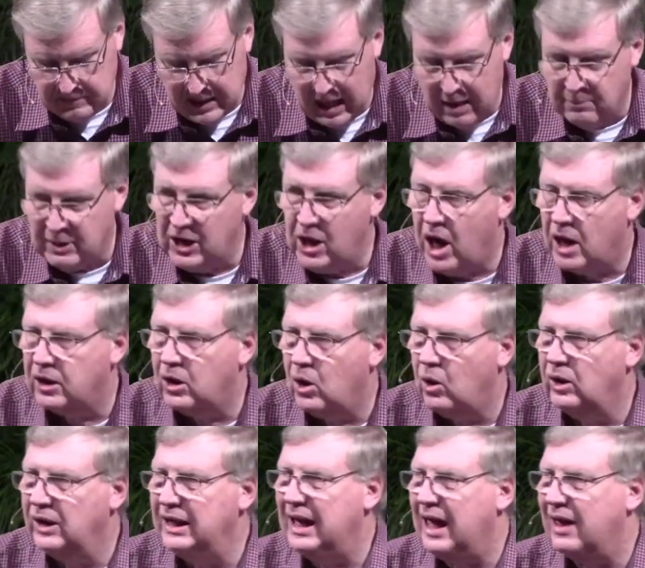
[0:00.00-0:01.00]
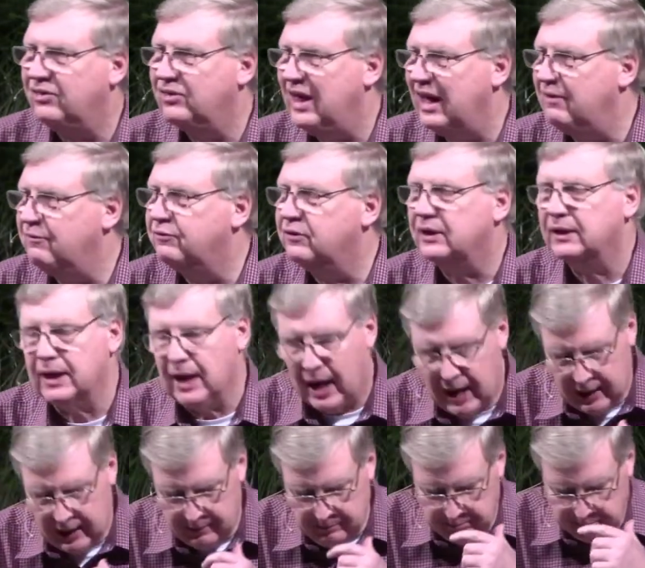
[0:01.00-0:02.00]
But not only had they
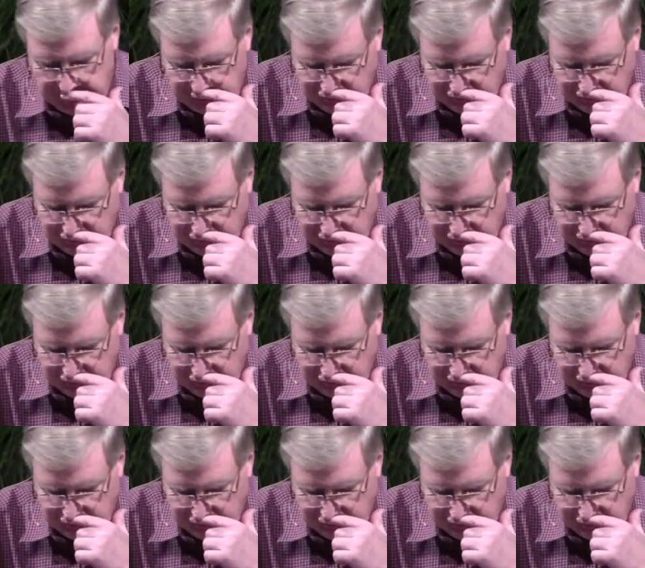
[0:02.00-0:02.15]
forgotten